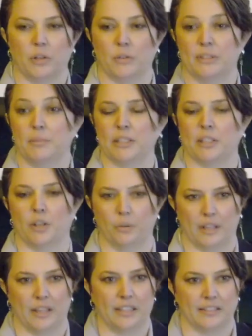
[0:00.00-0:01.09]
something to
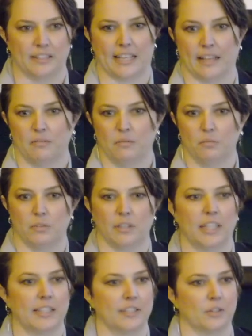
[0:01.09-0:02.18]
note in this is that
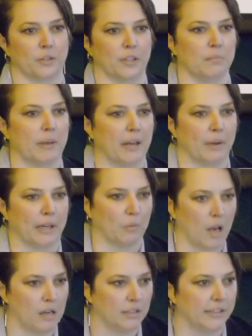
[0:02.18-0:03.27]
none of these are good, bad, right, or
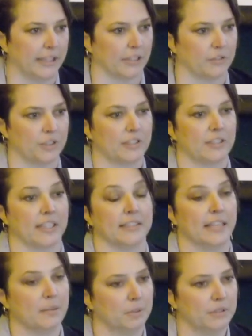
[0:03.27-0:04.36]
wrong. They are just
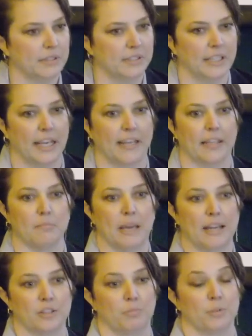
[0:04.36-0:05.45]
examples, and they
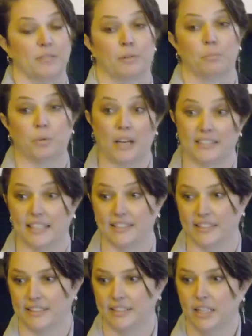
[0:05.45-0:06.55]
match up with different
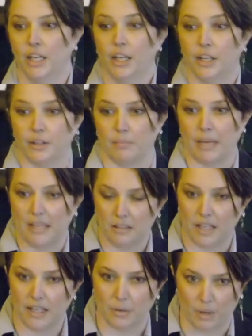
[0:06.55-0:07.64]
processes. The main
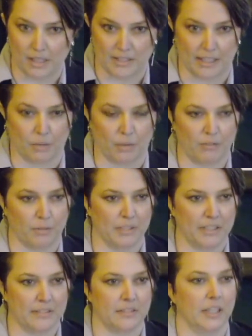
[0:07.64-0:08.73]
thing I want to take away from
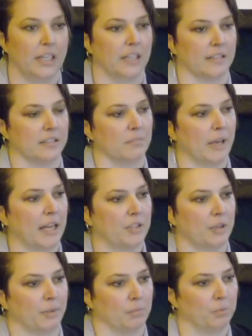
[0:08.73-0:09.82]
this is to
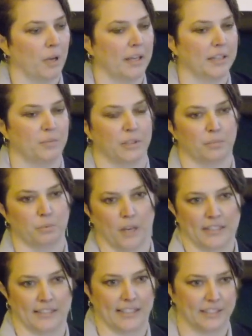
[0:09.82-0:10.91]
match up your product with your
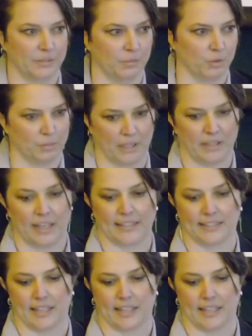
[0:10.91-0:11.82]
process, which will be on the next